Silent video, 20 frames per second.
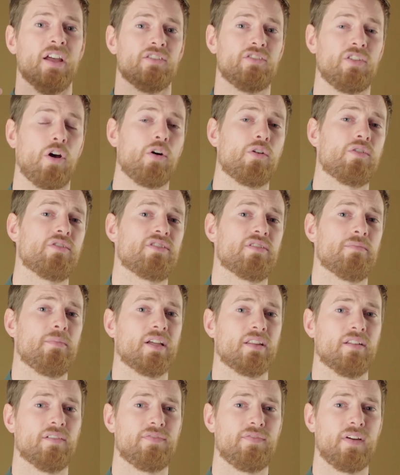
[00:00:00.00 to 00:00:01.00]
dogs
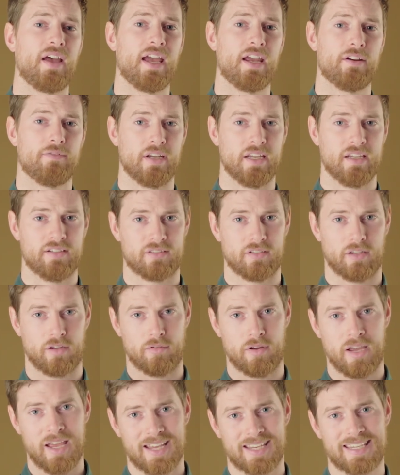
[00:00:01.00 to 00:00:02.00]
among the fairies,
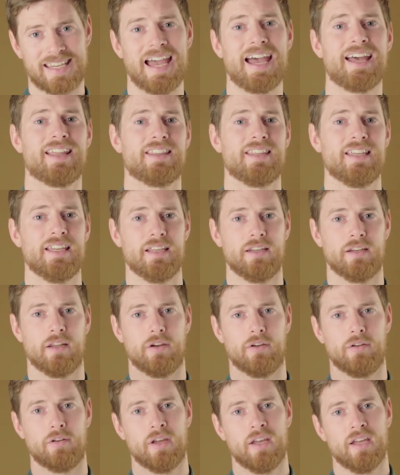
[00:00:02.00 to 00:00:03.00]
no Kathy,
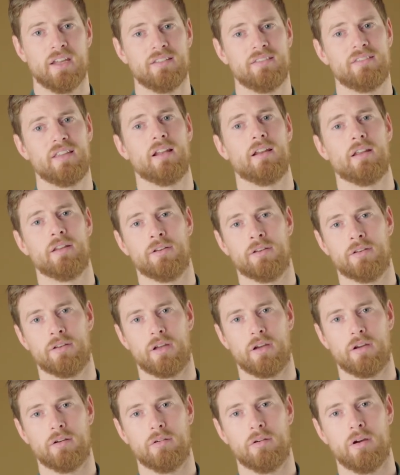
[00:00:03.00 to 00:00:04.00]
no Dylan,
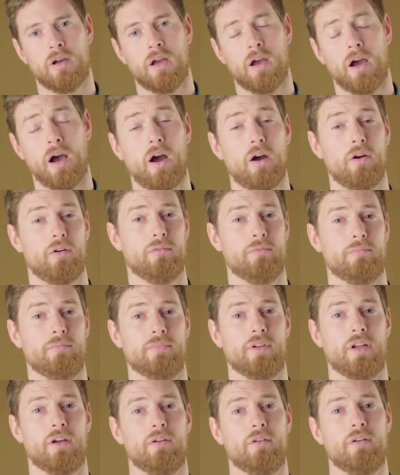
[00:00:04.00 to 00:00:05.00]
no
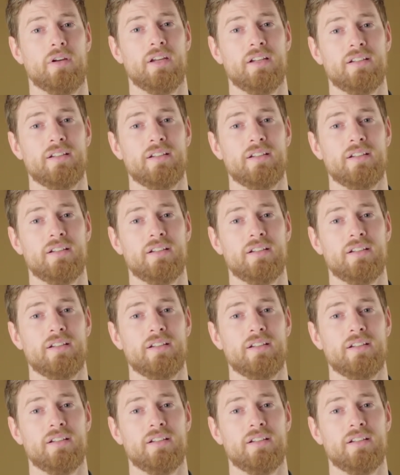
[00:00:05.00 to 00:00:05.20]
home, no